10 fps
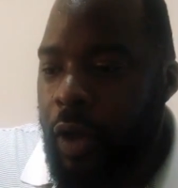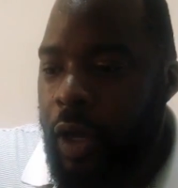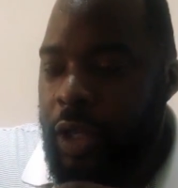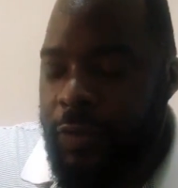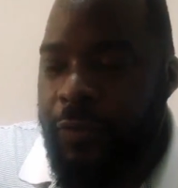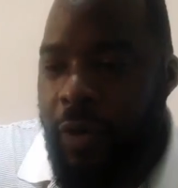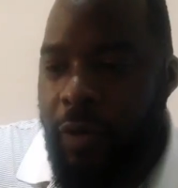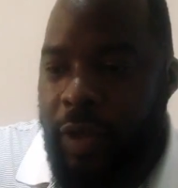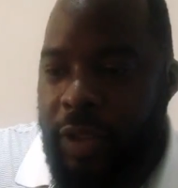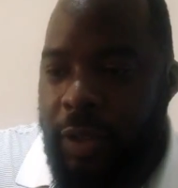It's
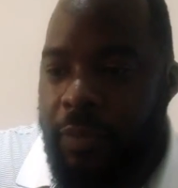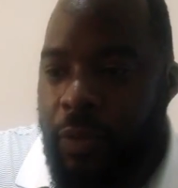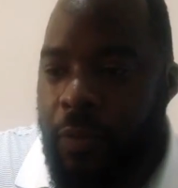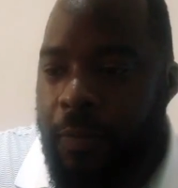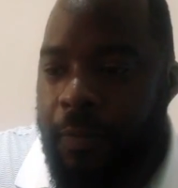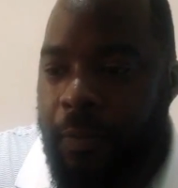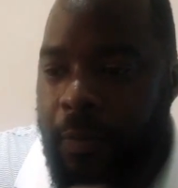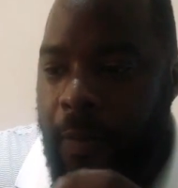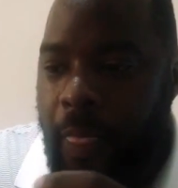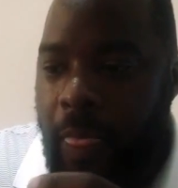very simple.
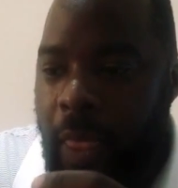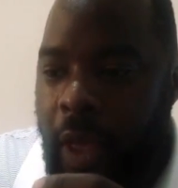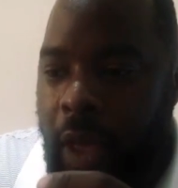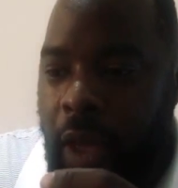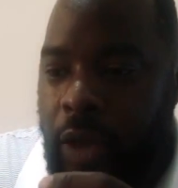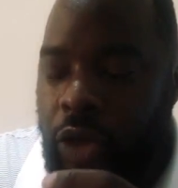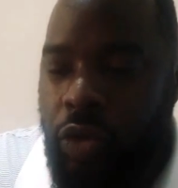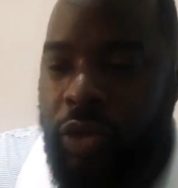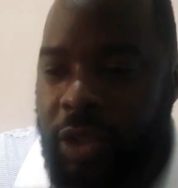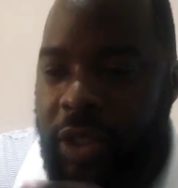You
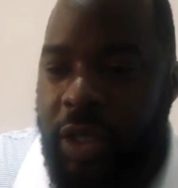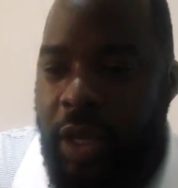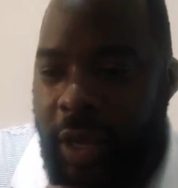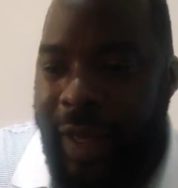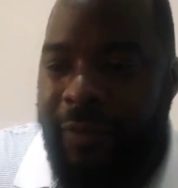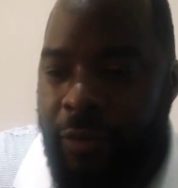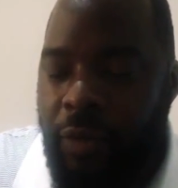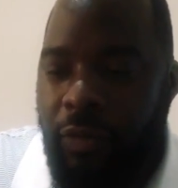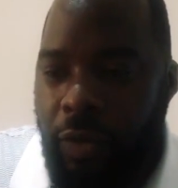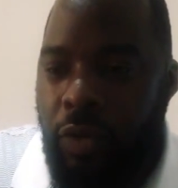don't see a land
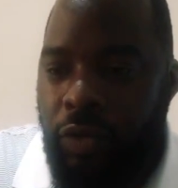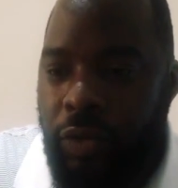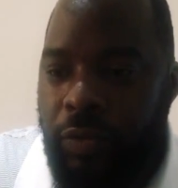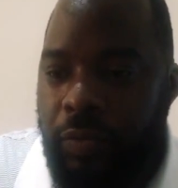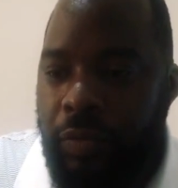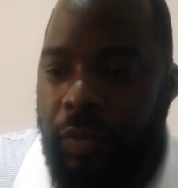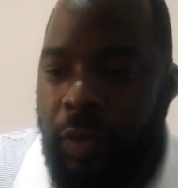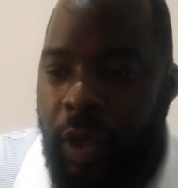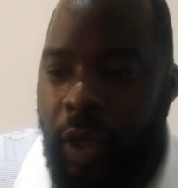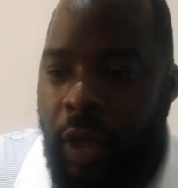full of gold.
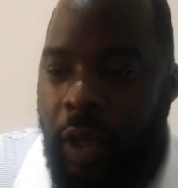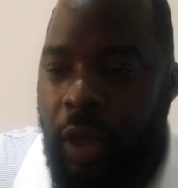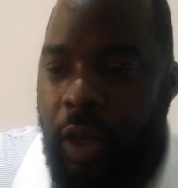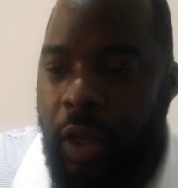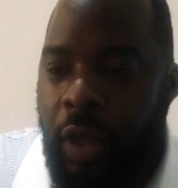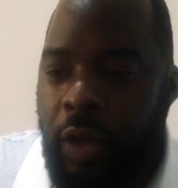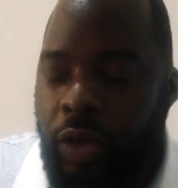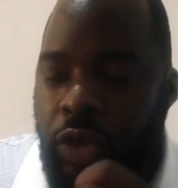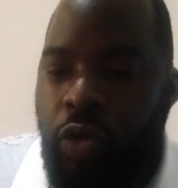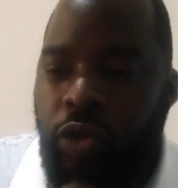
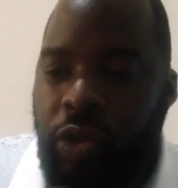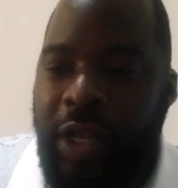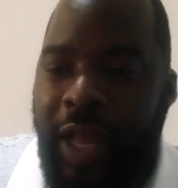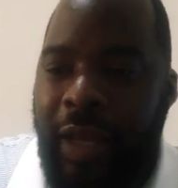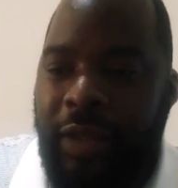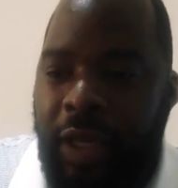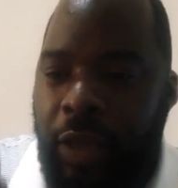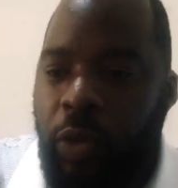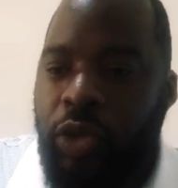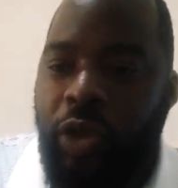Just go to the land,
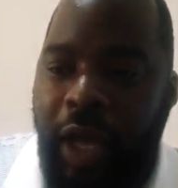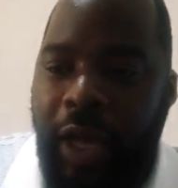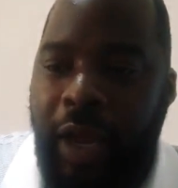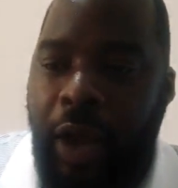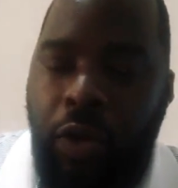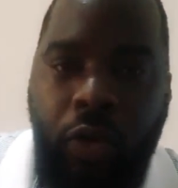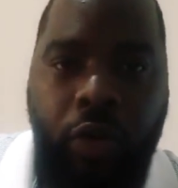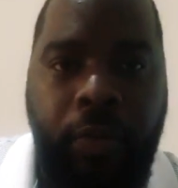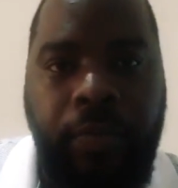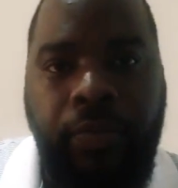take what you can and go.
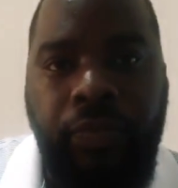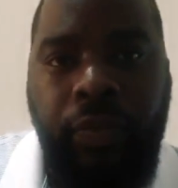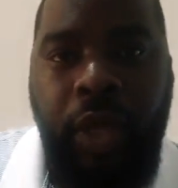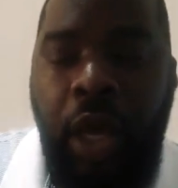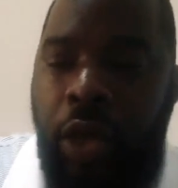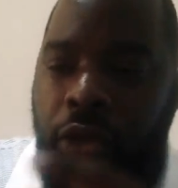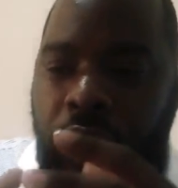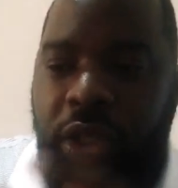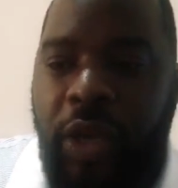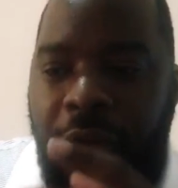You
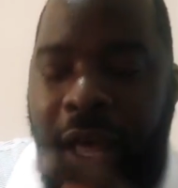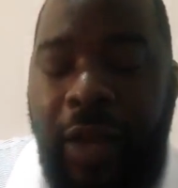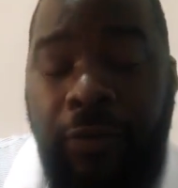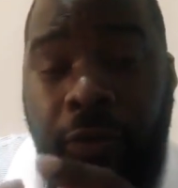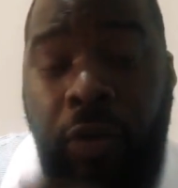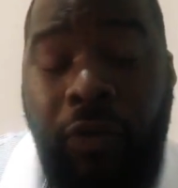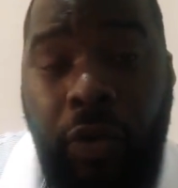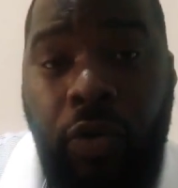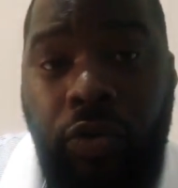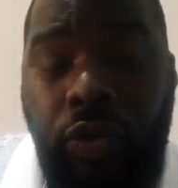see a land full of
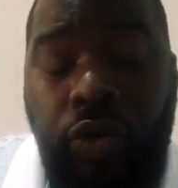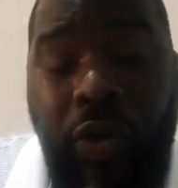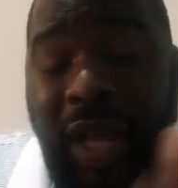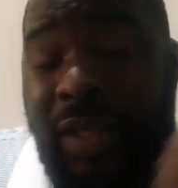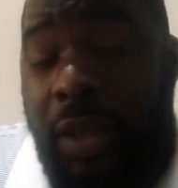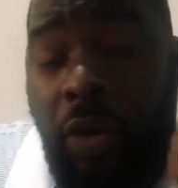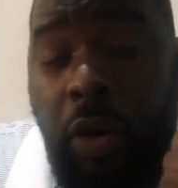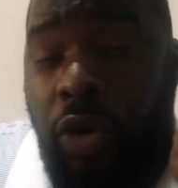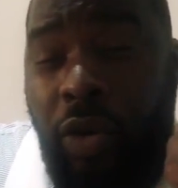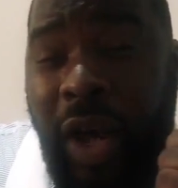gold. You go and sell
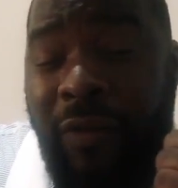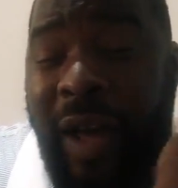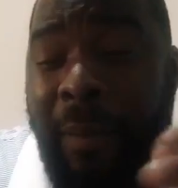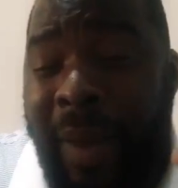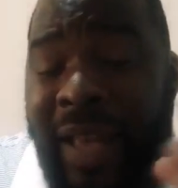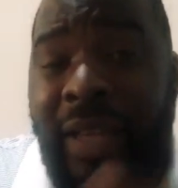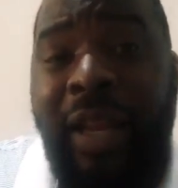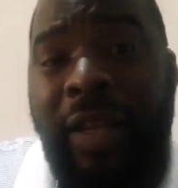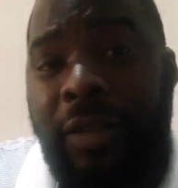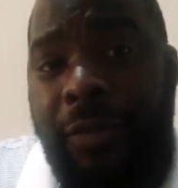all you have and buy the
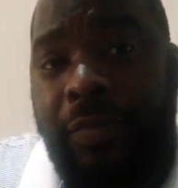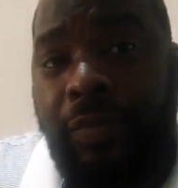land.